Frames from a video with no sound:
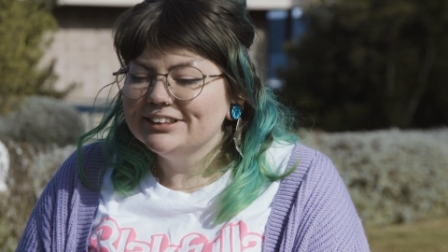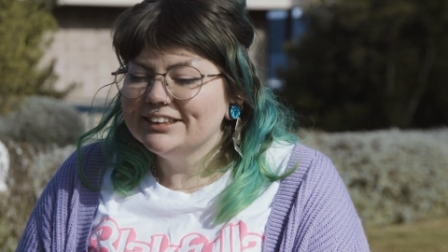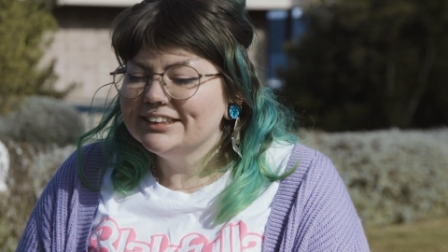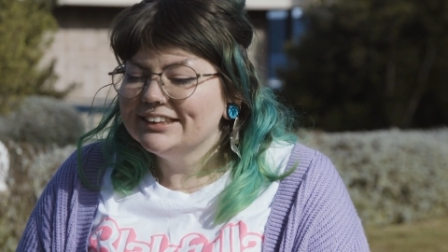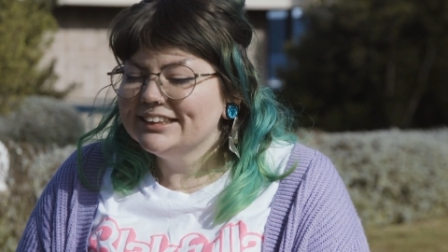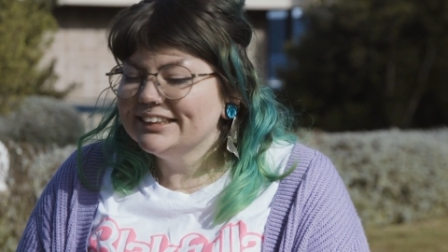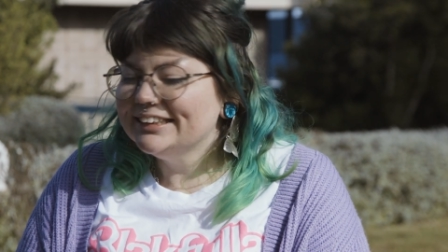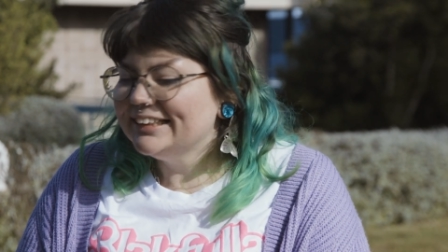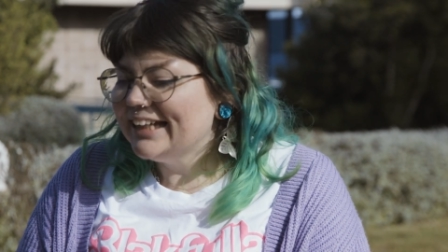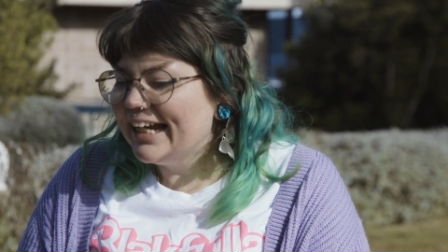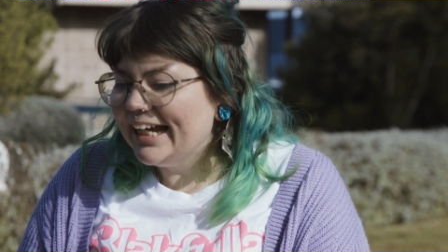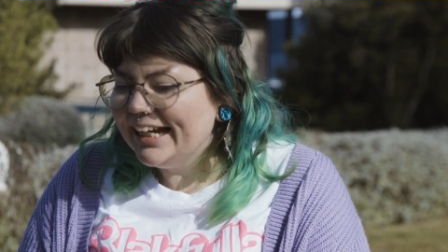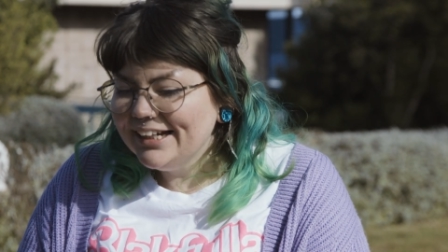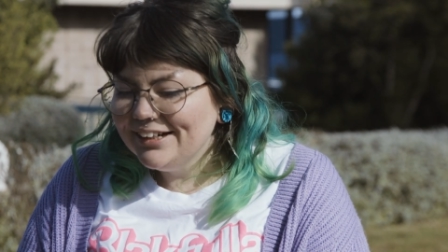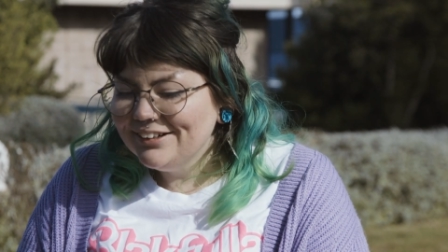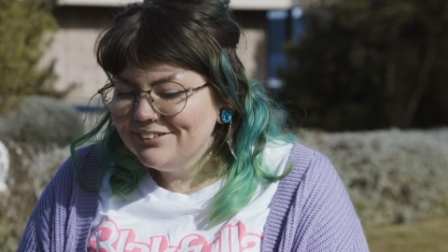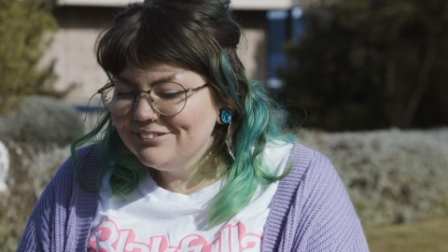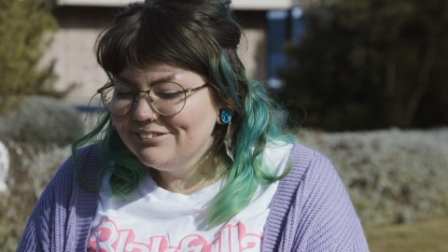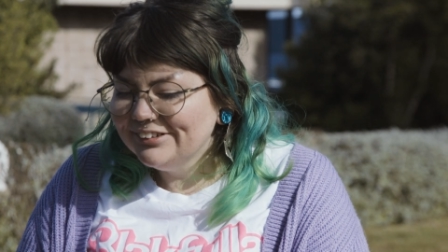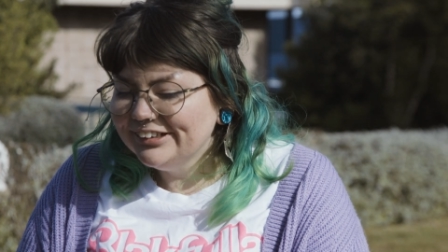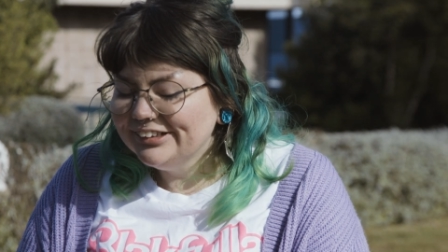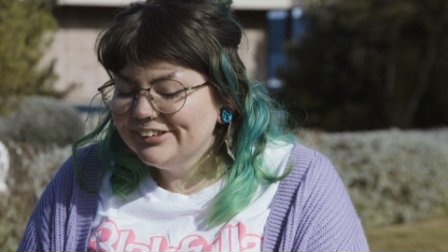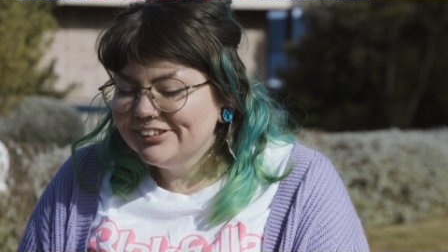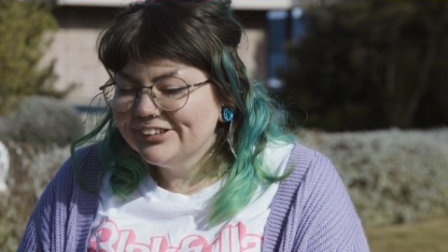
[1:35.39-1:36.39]

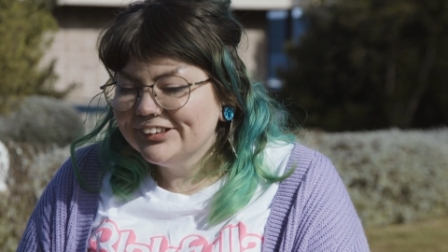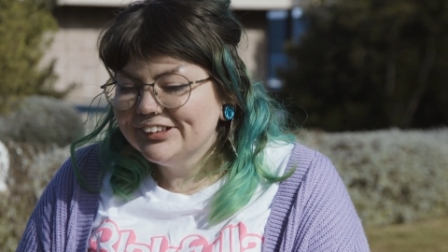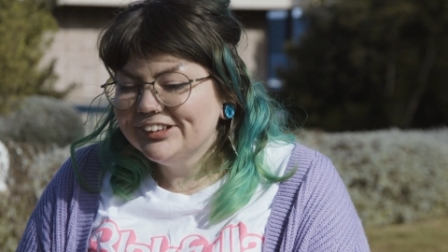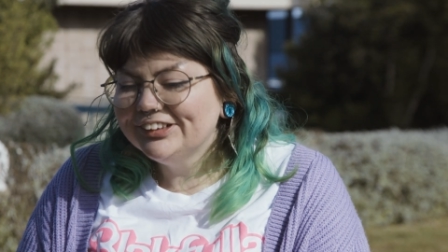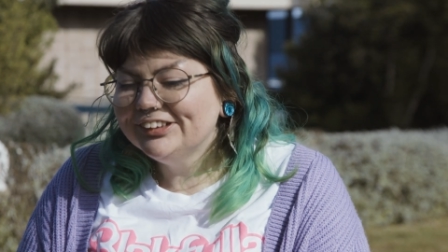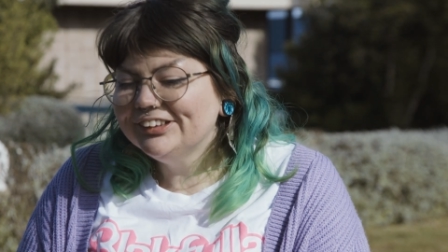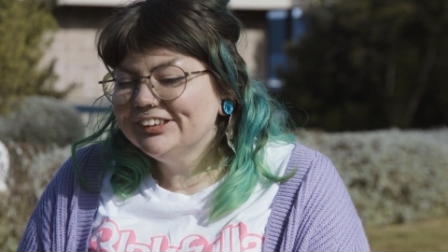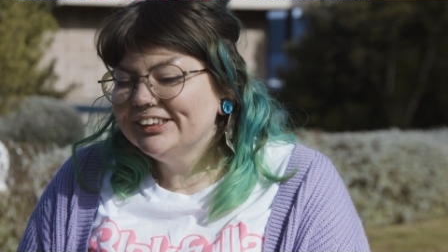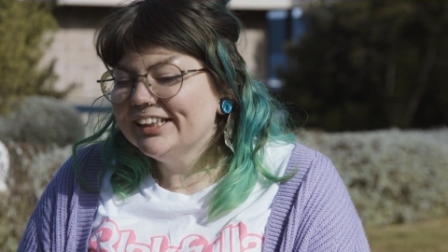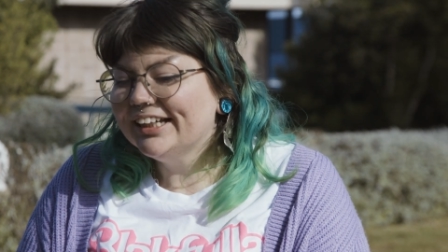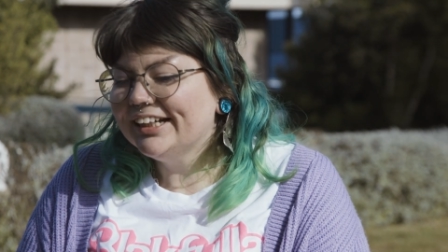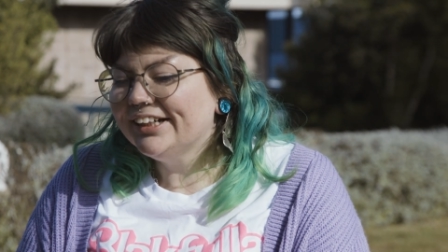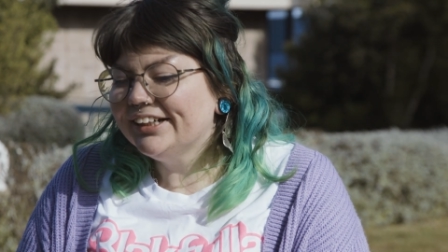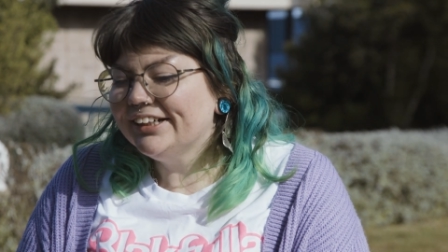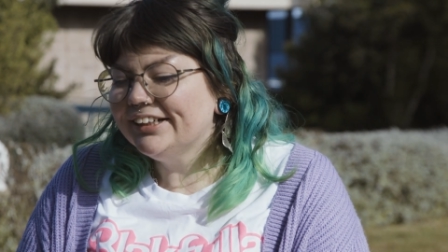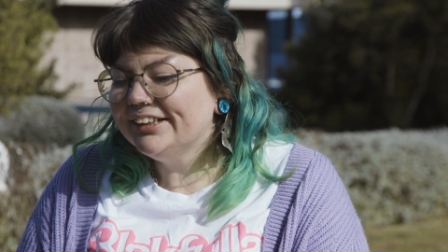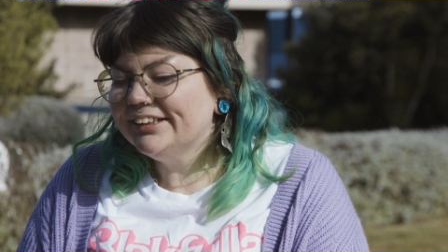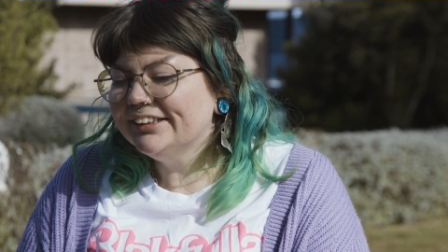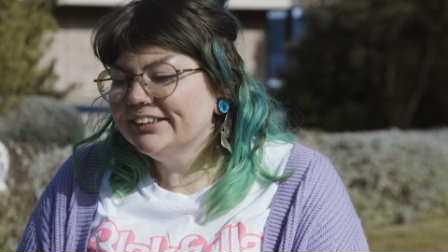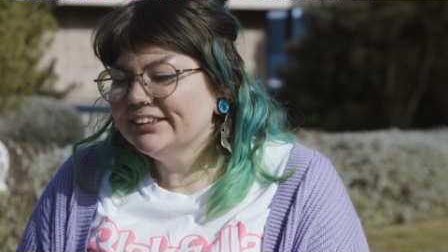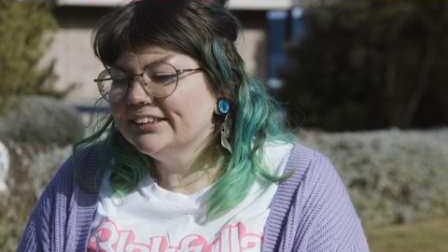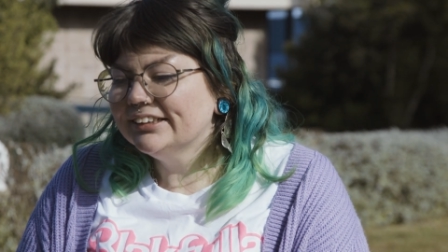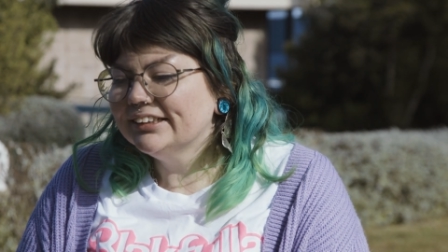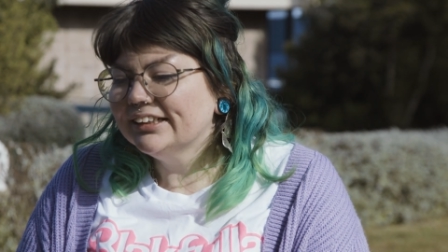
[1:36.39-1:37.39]
Today we know
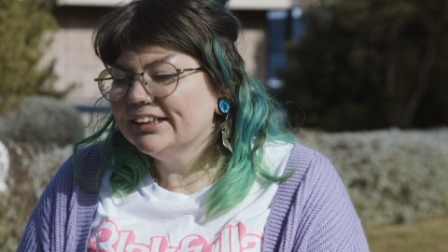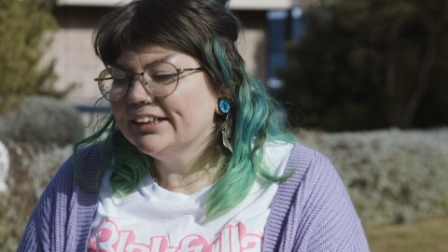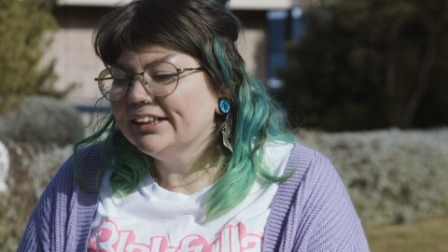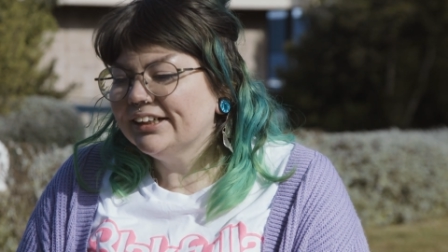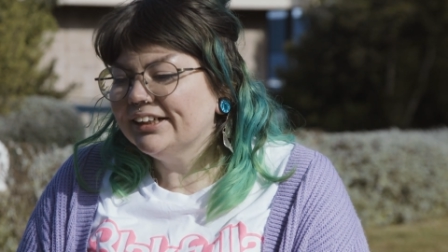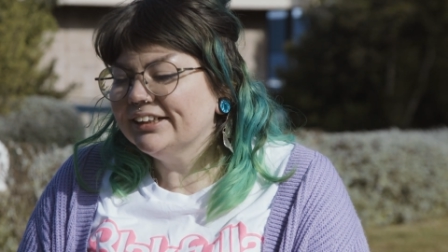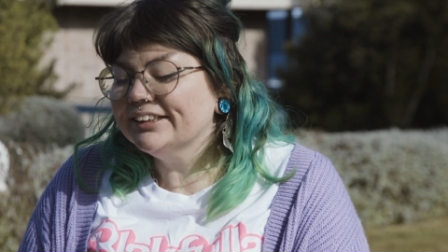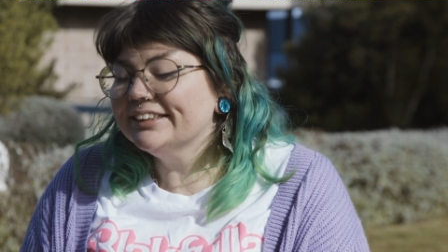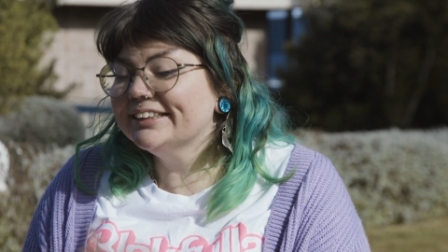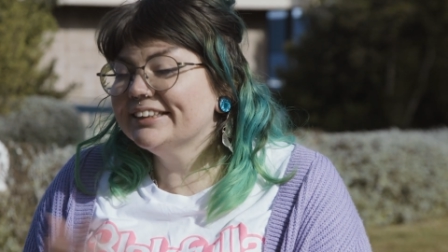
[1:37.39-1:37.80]
that